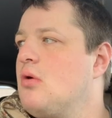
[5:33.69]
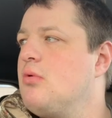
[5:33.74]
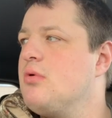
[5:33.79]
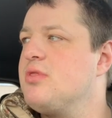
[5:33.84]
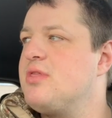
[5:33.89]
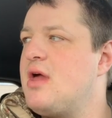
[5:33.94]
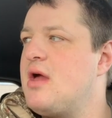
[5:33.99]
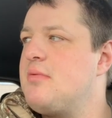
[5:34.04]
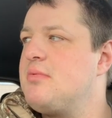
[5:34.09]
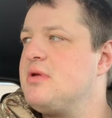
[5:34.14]

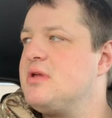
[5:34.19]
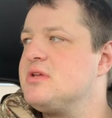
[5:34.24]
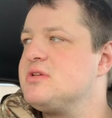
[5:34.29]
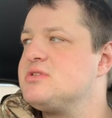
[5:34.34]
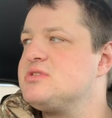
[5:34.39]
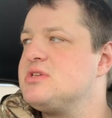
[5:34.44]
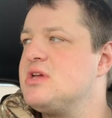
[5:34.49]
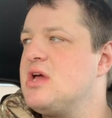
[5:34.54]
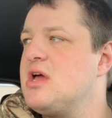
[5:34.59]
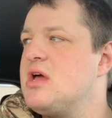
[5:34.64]
With that being
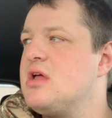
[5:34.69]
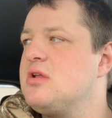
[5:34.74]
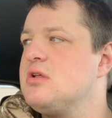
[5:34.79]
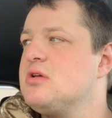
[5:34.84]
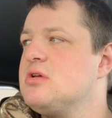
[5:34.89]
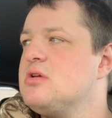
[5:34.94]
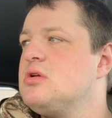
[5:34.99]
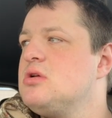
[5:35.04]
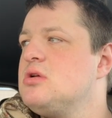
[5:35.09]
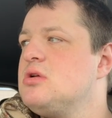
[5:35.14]
said,
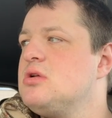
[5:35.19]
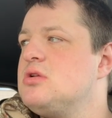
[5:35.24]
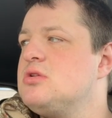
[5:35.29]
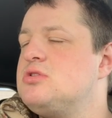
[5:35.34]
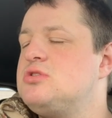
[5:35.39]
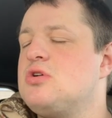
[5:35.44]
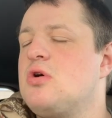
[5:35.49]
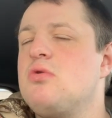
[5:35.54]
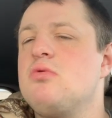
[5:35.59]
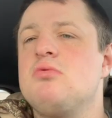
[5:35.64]

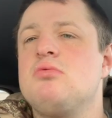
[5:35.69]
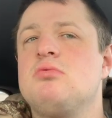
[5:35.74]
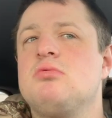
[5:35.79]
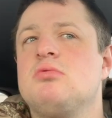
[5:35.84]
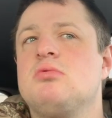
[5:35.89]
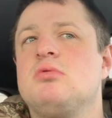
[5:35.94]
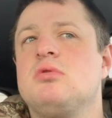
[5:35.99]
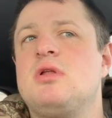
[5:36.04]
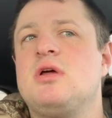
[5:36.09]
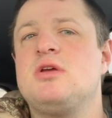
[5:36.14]
don't
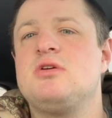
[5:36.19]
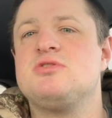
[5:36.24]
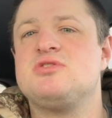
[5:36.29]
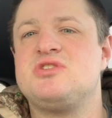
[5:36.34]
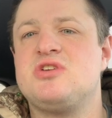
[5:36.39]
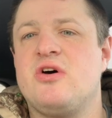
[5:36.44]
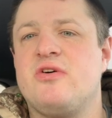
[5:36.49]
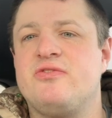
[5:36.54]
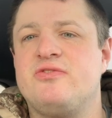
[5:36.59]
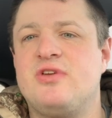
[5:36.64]
let
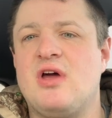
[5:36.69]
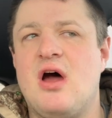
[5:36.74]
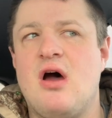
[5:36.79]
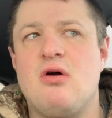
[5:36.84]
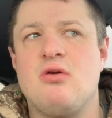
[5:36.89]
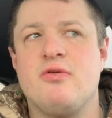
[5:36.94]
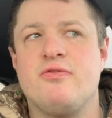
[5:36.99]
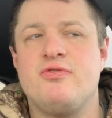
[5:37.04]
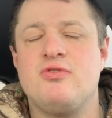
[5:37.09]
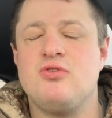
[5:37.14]
yourself
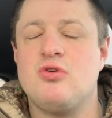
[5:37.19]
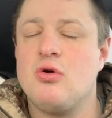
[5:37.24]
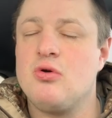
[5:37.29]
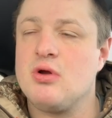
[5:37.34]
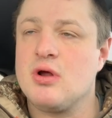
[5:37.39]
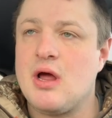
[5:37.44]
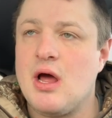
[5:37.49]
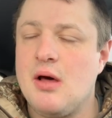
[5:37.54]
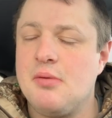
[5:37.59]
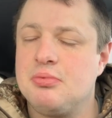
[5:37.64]
down if you
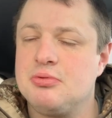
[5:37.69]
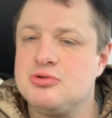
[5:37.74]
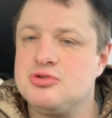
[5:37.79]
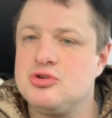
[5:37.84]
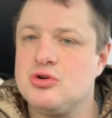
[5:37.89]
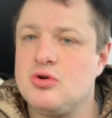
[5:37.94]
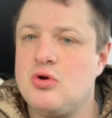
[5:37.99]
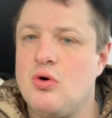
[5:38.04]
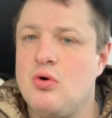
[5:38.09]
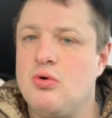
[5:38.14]
don't
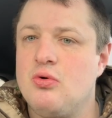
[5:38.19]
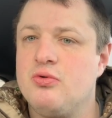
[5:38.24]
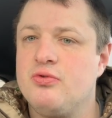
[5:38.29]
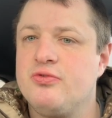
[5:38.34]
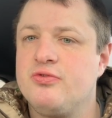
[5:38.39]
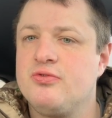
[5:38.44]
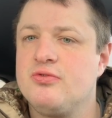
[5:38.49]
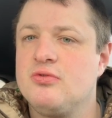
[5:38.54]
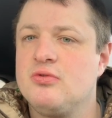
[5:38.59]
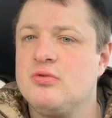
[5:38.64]
accomplish your
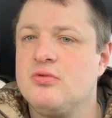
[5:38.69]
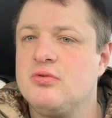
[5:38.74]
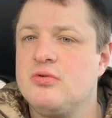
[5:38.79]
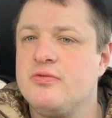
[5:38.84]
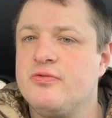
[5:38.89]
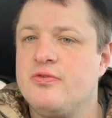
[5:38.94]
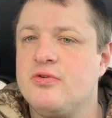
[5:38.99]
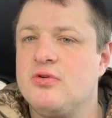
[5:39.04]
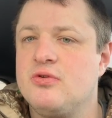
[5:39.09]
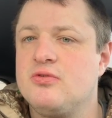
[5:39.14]
goals
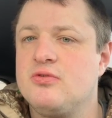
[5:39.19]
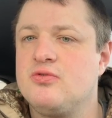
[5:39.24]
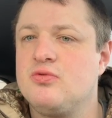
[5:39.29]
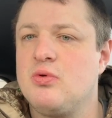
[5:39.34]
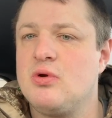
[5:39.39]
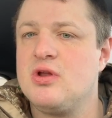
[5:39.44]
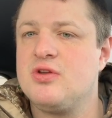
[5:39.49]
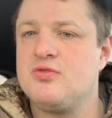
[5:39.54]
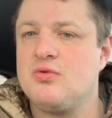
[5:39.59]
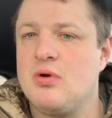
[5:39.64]
for
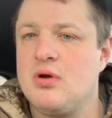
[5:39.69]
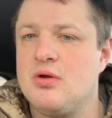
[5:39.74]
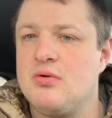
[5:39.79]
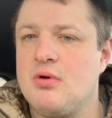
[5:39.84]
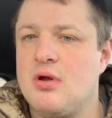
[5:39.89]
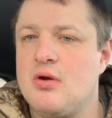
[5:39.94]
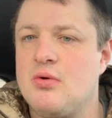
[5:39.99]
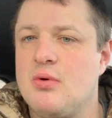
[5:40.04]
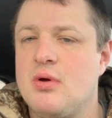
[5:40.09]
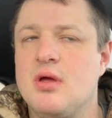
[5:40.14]
2020
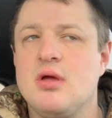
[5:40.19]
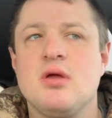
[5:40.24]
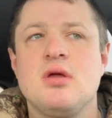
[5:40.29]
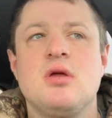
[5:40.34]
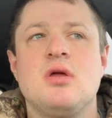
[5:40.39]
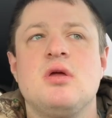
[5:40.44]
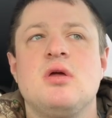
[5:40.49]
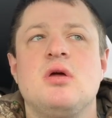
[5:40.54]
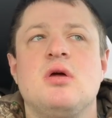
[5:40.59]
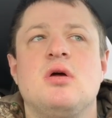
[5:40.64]
right away.
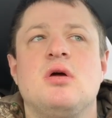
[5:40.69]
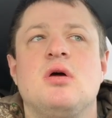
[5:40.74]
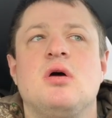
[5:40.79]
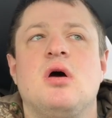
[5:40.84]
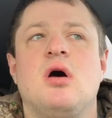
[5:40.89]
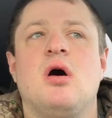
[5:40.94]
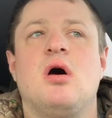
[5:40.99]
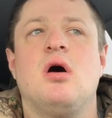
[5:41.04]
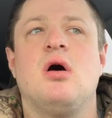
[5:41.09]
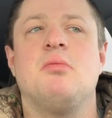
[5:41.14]

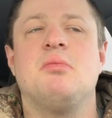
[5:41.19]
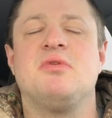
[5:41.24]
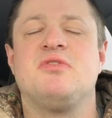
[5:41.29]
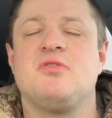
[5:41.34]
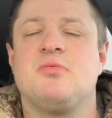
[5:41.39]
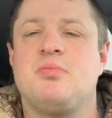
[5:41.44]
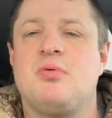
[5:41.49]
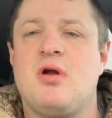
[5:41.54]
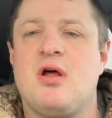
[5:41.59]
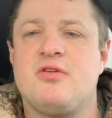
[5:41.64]
Um,
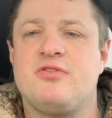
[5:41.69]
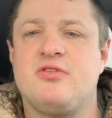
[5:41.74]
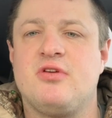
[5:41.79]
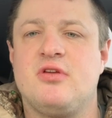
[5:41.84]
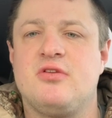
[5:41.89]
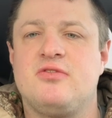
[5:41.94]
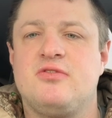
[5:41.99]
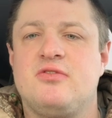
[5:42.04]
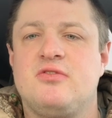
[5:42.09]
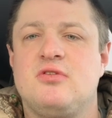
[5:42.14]
it's a
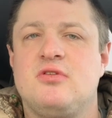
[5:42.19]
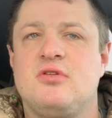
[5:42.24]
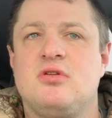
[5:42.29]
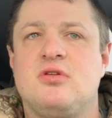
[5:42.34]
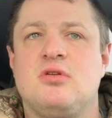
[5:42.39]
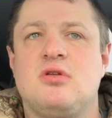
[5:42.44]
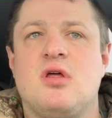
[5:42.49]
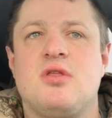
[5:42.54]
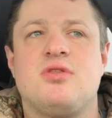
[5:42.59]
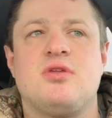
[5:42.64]
process.
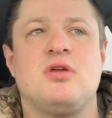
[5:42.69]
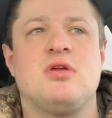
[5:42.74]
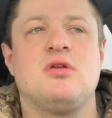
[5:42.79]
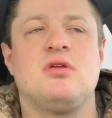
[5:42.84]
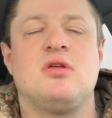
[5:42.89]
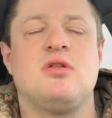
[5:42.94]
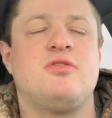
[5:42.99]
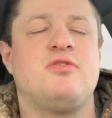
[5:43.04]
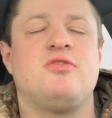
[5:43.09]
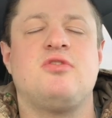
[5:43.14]
Nothing
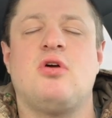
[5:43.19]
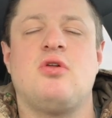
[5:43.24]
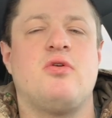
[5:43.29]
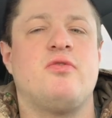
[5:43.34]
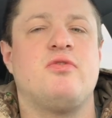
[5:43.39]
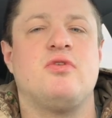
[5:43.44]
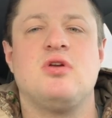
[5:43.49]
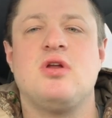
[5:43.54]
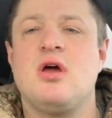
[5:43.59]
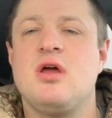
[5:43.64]
gets done
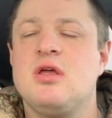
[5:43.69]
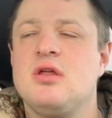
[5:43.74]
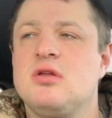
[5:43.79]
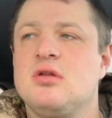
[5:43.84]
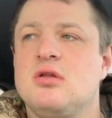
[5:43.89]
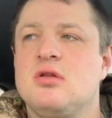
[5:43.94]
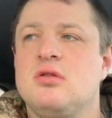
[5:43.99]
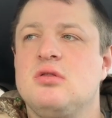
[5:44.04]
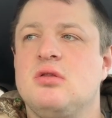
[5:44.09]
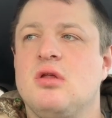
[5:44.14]
overnight.
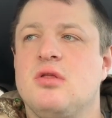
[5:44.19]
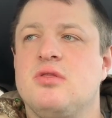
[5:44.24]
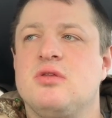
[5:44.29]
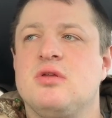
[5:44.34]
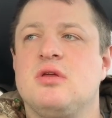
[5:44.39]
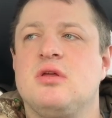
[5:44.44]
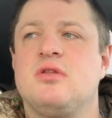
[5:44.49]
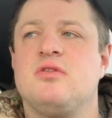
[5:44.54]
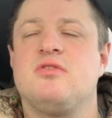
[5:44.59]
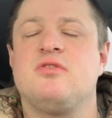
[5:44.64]

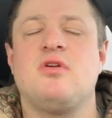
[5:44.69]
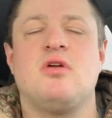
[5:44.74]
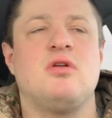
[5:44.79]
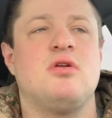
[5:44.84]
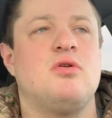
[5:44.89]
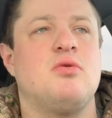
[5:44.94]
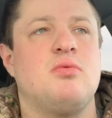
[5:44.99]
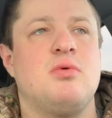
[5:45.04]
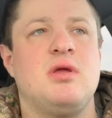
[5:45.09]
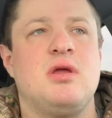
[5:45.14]
Nothing gets done
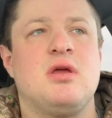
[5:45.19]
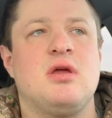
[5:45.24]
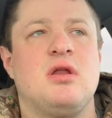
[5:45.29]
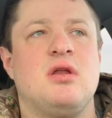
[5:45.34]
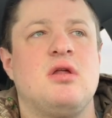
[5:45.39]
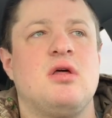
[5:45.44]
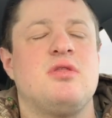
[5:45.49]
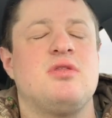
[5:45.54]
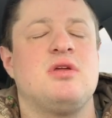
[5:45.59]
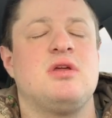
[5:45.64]
in a week,
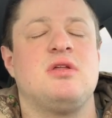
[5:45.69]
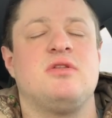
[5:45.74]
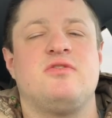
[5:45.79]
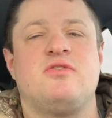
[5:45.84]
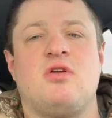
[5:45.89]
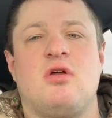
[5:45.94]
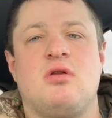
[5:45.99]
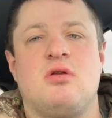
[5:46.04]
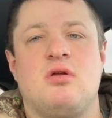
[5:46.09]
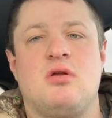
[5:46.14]
and nothing
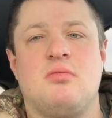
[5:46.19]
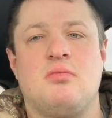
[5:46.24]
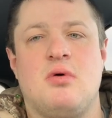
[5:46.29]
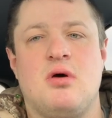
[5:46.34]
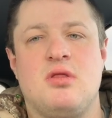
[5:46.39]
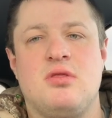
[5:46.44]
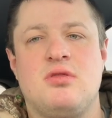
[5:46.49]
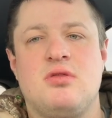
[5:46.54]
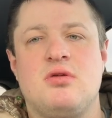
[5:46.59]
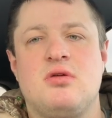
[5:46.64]
gets done in a
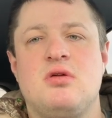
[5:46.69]
month.